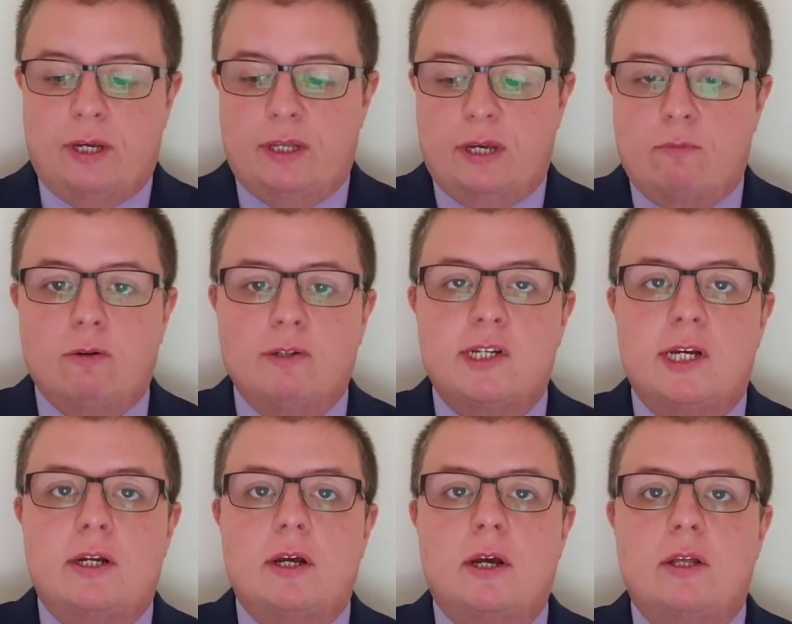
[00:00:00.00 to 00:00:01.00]
They
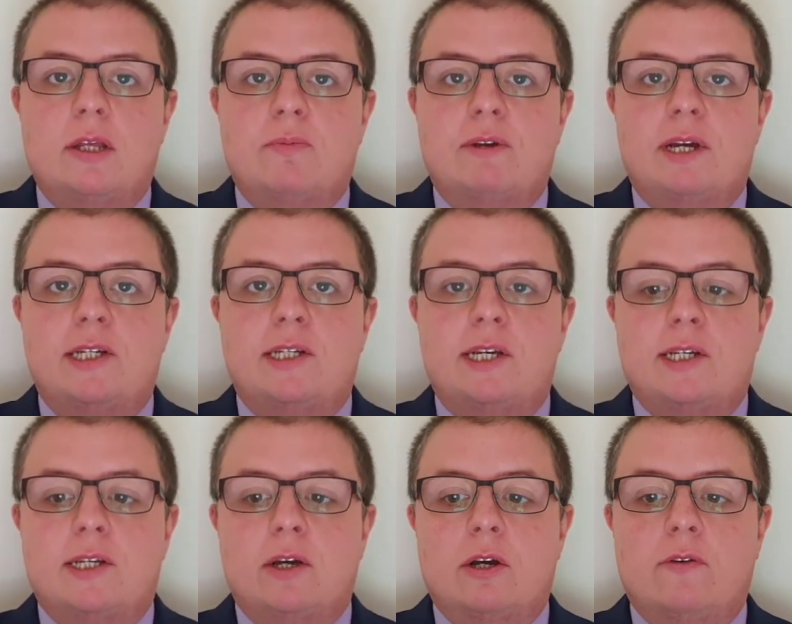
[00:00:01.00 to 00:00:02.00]
wanted the
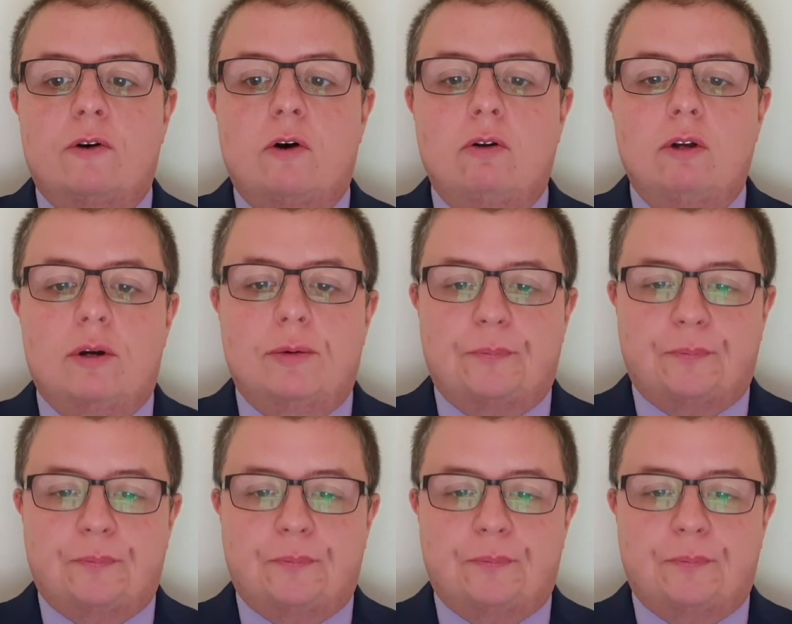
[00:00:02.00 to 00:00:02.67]
places of honour.